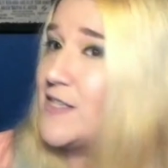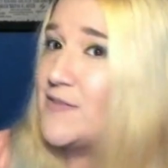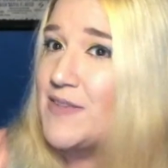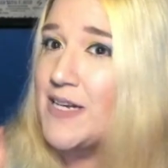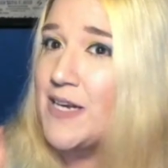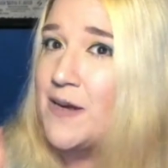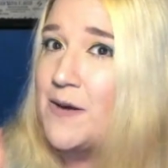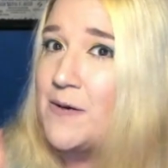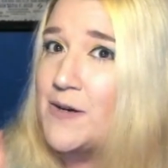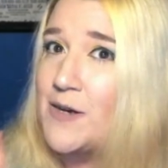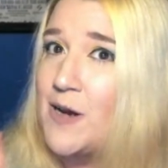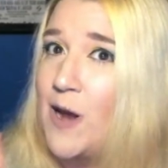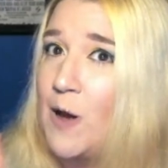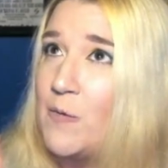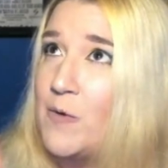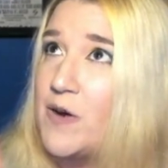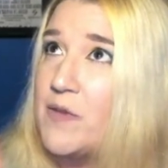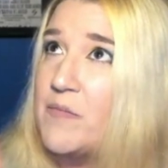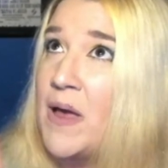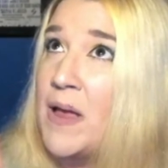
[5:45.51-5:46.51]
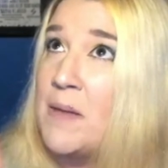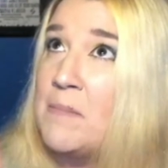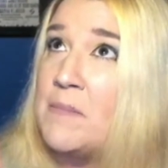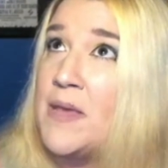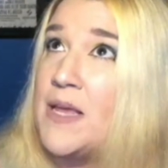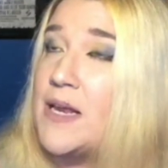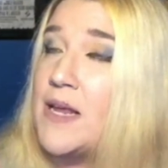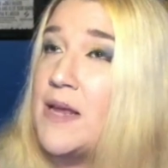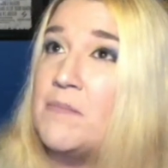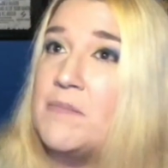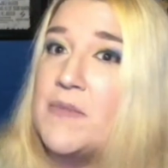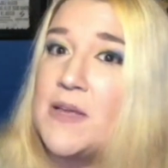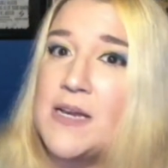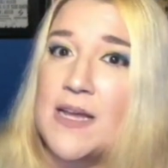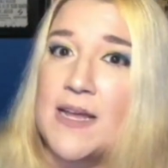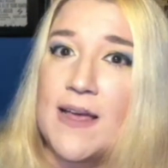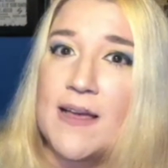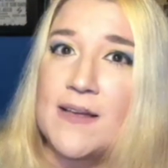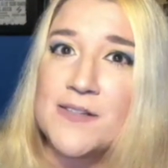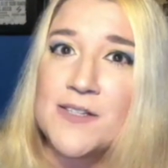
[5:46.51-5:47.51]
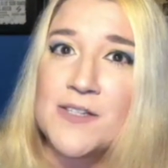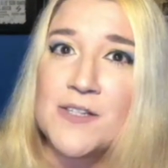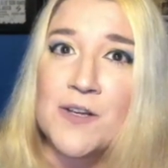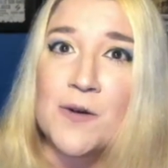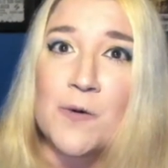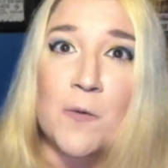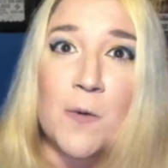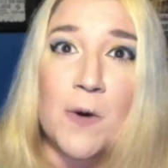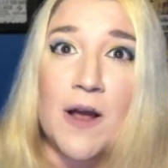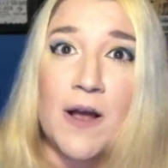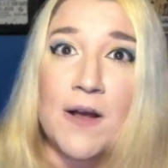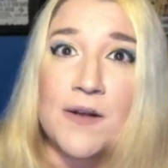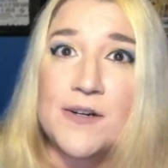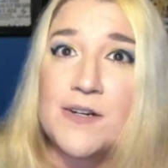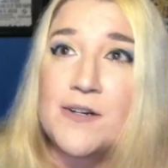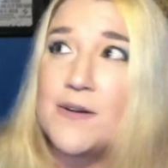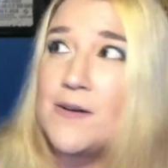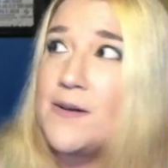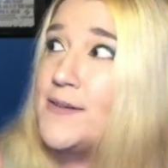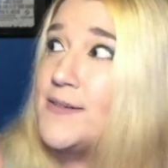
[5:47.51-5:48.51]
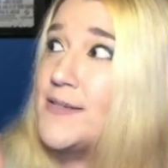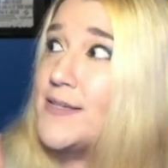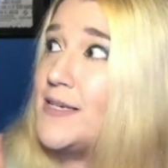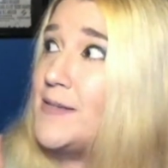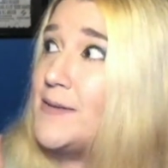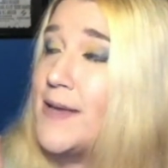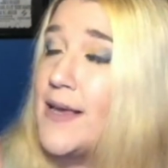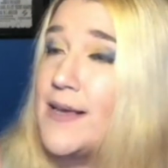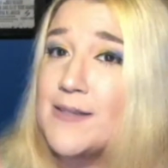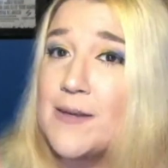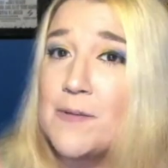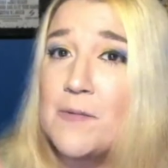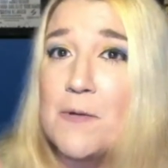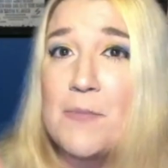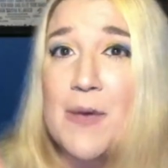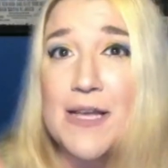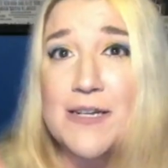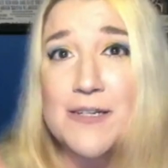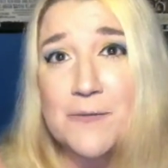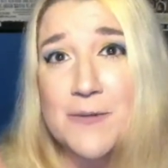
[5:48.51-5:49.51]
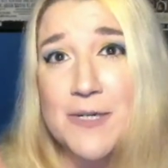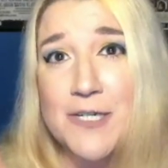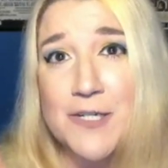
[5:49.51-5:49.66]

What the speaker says: this video and not one of my mini, mini Elsa or Anna dolls is because I'm about to